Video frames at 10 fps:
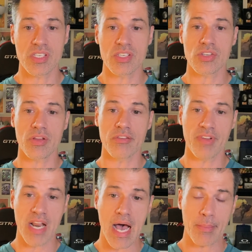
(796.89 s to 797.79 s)
These are the
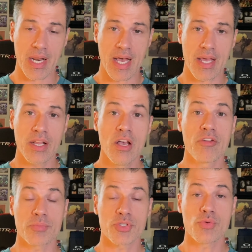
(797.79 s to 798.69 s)
Phenomenon
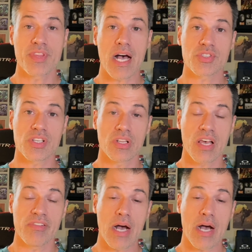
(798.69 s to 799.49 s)
from 2011.